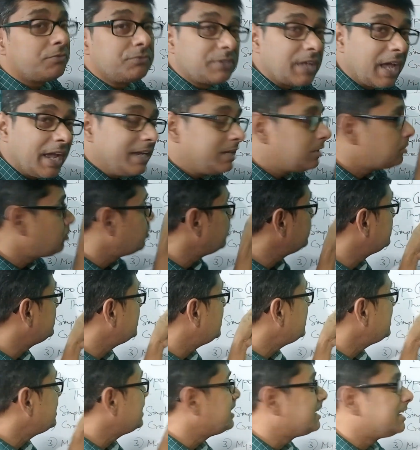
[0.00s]
of thyroid
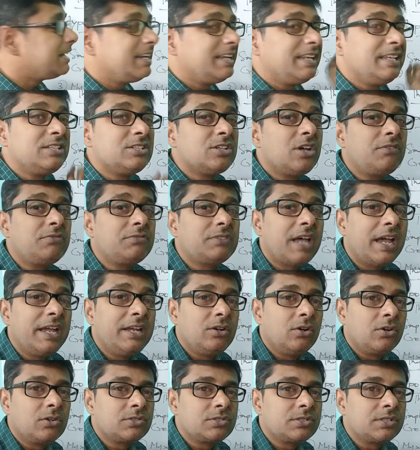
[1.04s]
gland and release of
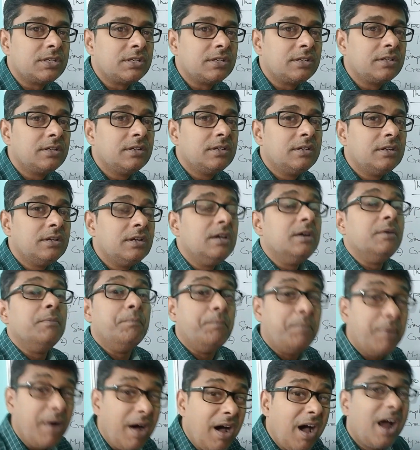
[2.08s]
thyroxine.
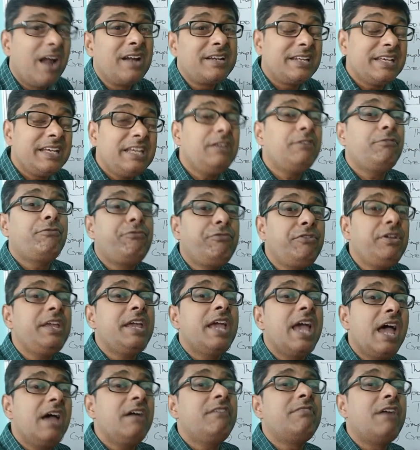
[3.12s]
But if we
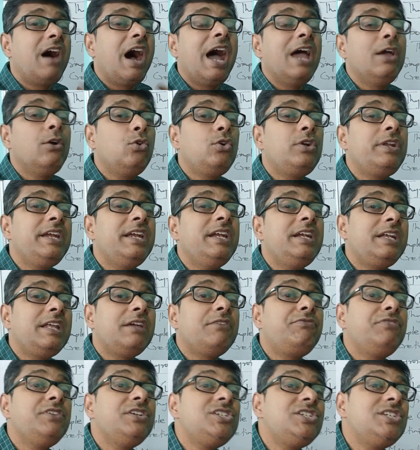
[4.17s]
have iodine
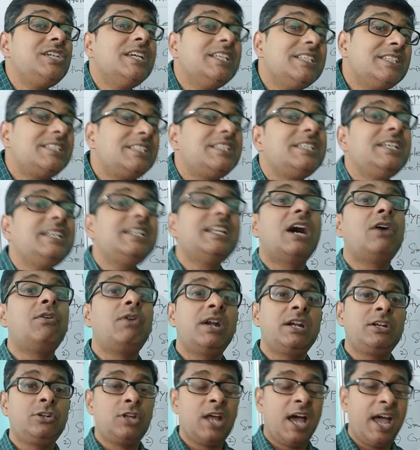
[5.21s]
deficiency in our
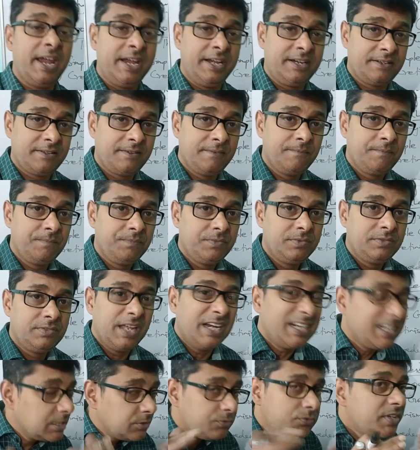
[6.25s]
diet,
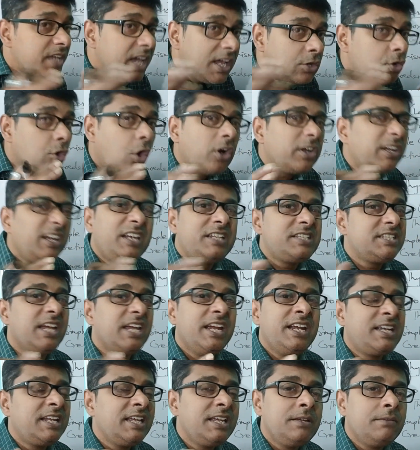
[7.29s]
that is we are not
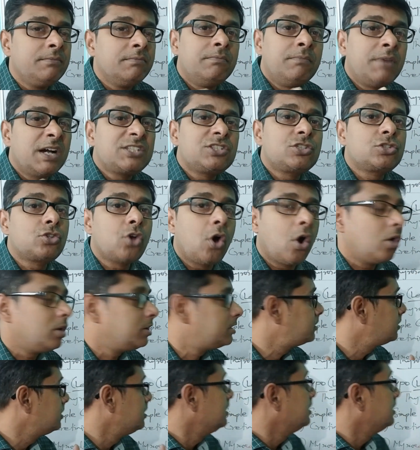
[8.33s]
eating much salt,